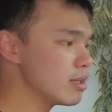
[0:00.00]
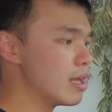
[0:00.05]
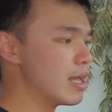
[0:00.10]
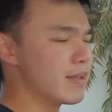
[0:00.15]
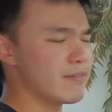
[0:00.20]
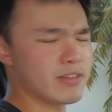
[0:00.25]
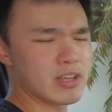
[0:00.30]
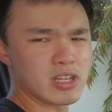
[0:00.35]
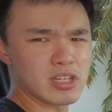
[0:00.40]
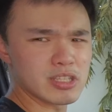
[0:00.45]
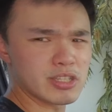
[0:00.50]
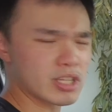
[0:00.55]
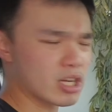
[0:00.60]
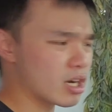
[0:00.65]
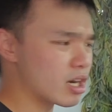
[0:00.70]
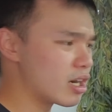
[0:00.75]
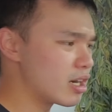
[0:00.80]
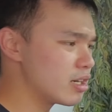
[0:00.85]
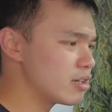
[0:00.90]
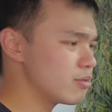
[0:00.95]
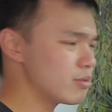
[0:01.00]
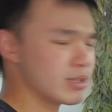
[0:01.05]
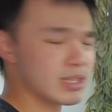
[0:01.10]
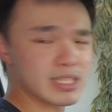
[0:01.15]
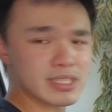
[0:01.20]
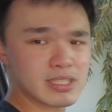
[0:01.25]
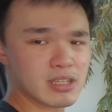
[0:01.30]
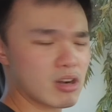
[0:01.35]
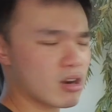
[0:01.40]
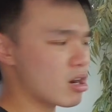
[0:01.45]
If you're gonna turn with
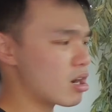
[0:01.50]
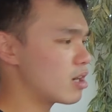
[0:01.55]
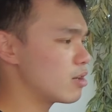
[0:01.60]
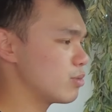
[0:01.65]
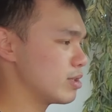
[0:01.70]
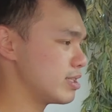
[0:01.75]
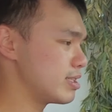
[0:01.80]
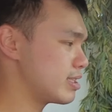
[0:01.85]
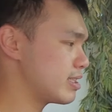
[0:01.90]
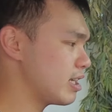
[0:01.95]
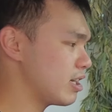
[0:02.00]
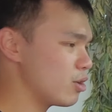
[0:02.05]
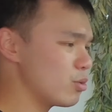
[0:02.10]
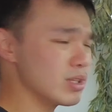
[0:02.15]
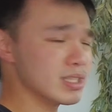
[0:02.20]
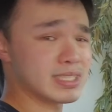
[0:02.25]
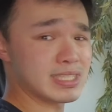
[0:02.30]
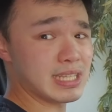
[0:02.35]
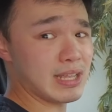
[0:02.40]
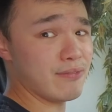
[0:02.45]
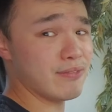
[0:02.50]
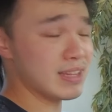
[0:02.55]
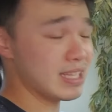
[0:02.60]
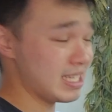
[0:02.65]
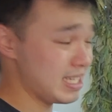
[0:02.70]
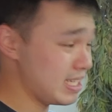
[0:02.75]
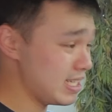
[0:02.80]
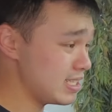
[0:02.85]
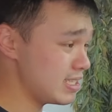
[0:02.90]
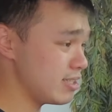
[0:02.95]
this car, with the steering wheel, it's
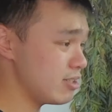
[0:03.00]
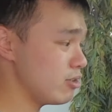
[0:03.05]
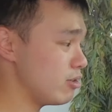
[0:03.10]
definitely easy.